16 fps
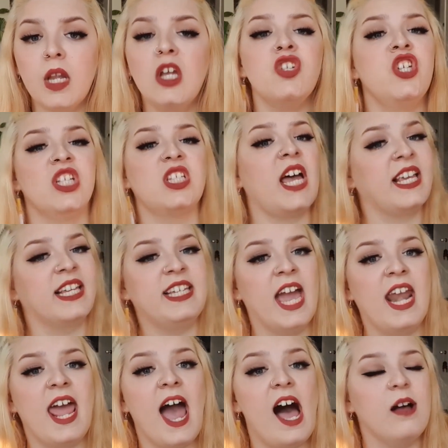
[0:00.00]
she's like,
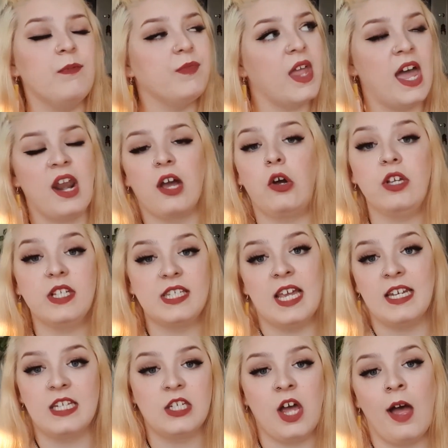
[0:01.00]
get out, and I got
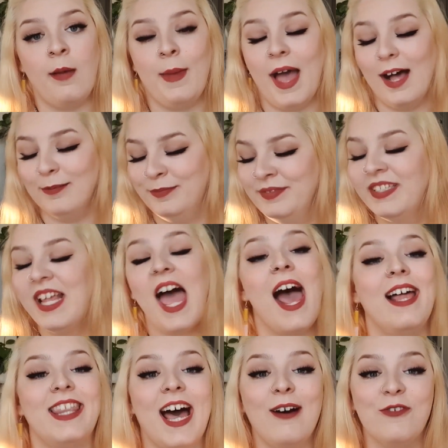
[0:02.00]
sent to timeout.
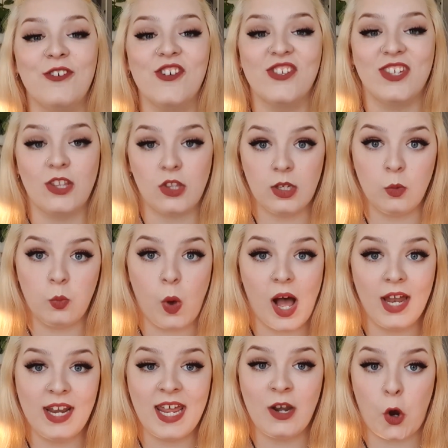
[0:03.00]
And that was the
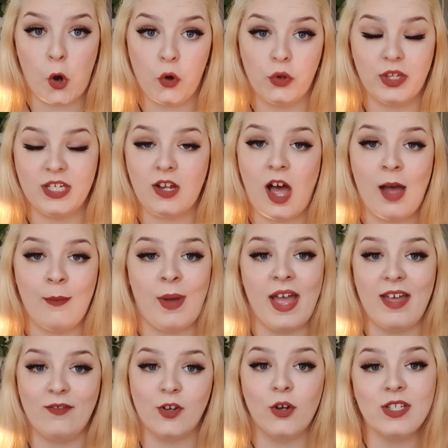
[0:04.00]
one and only time I
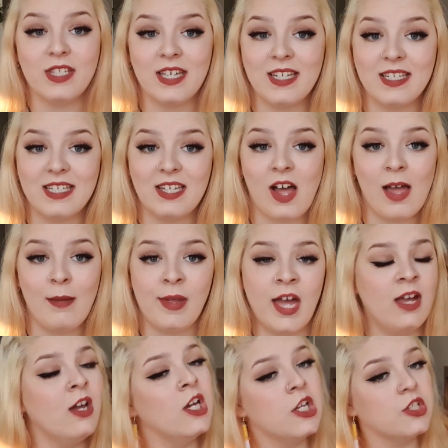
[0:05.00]
ever got sent to
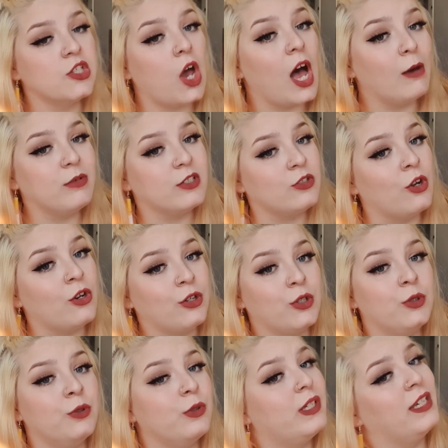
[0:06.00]
timeout. So I was not a
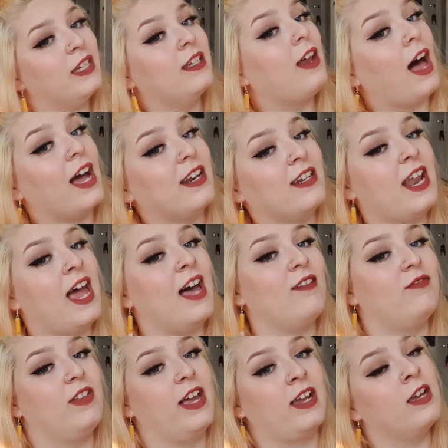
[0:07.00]
cool kid. I didn't
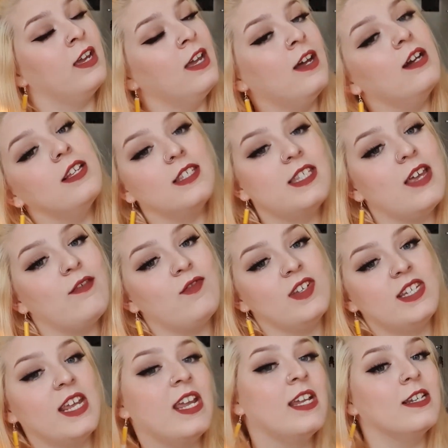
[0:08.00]
have like
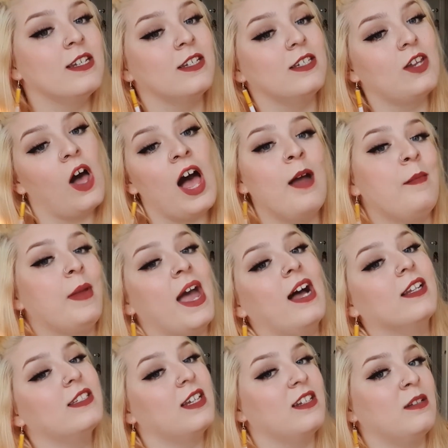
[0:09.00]
17
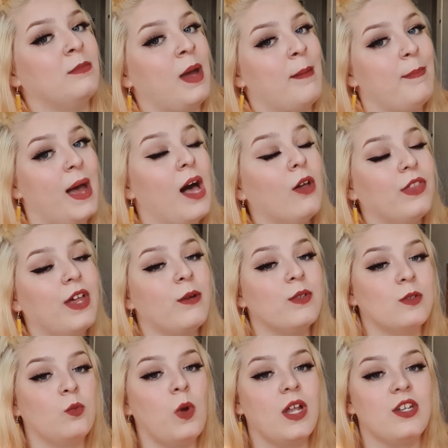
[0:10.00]
timeouts under my belt. That was
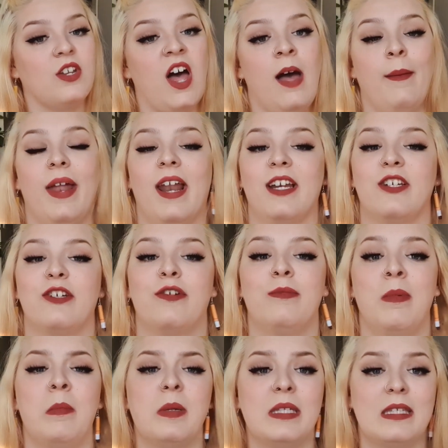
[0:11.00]
the one time, and I just
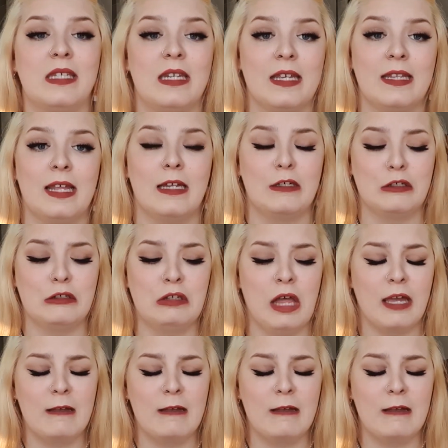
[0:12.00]
remember sitting in there just like